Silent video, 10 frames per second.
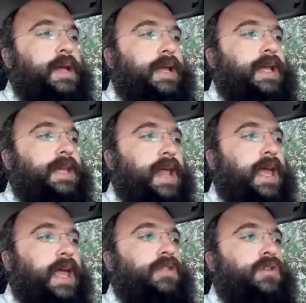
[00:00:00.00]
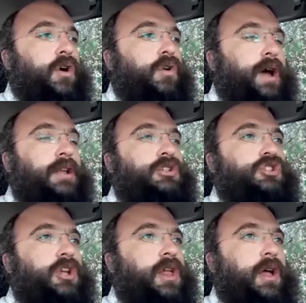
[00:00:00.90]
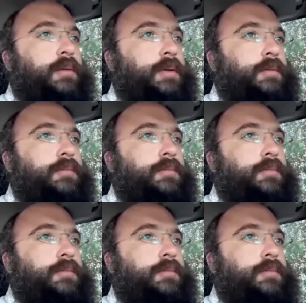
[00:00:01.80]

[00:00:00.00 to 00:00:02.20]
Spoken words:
keneged oran shel chachamim,